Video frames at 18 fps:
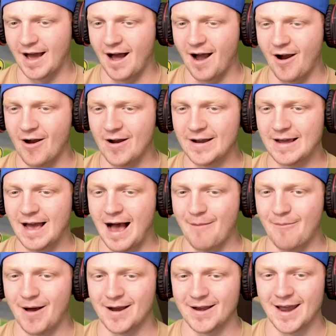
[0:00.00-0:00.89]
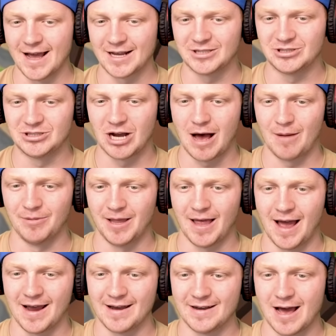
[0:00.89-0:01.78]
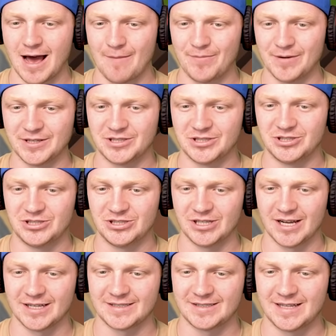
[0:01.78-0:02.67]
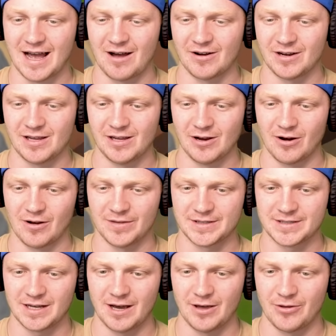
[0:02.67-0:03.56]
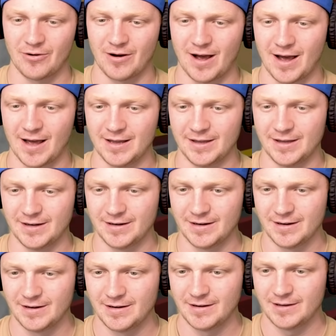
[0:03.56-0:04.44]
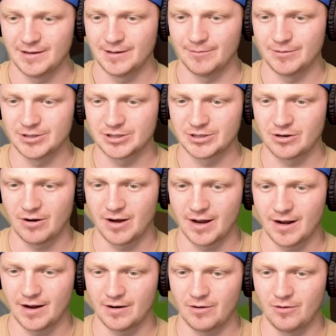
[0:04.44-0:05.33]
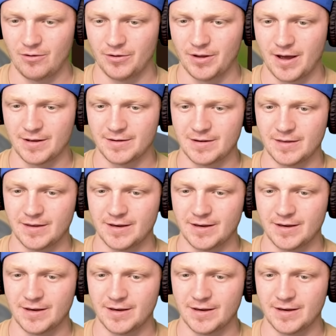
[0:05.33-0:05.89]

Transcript: I already got my next job lined up. It's just down here on this other island. Let me just go ahead and hold on to